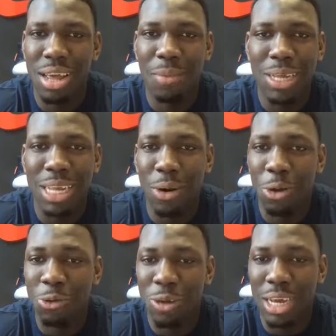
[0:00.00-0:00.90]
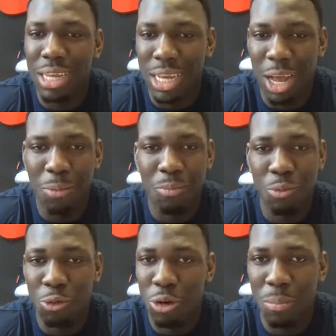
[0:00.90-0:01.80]
That's how I was raised. That's how
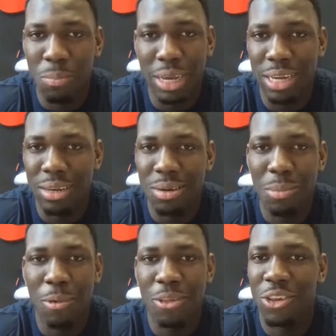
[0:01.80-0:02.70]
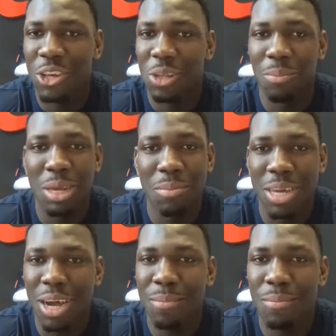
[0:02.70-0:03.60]
I grew up playing. My brother used to beat me
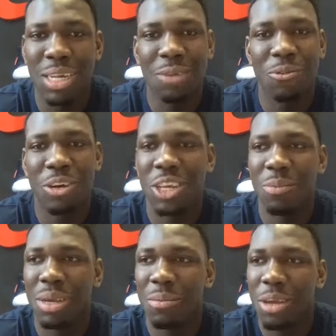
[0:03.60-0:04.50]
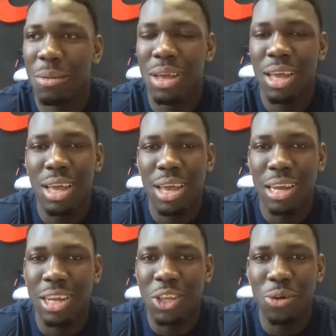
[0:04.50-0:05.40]
up. His friends used to beat me up. And
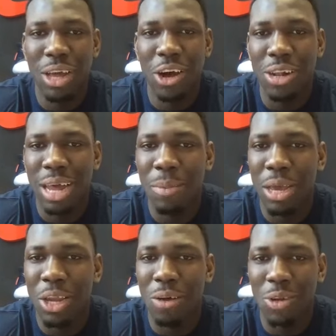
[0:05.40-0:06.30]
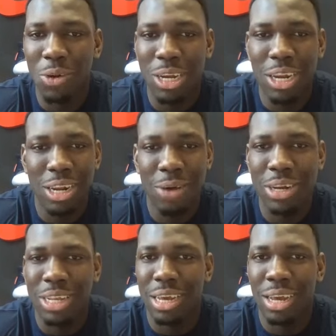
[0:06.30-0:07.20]
just knowing that all that paid off, you
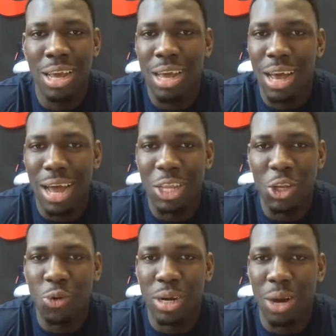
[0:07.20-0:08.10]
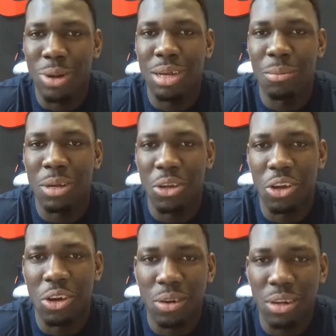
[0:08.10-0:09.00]
know, I enjoy it. I welcome it, you know.